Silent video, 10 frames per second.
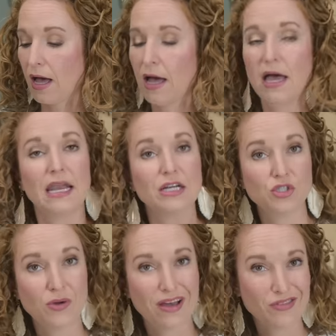Uh, and I
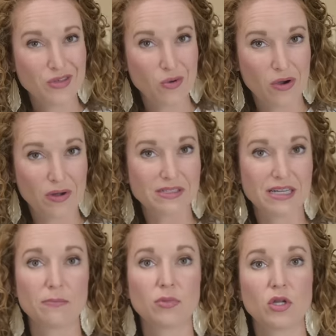do have have the URL
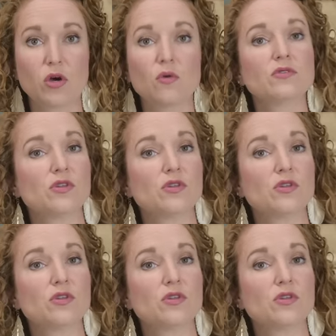down below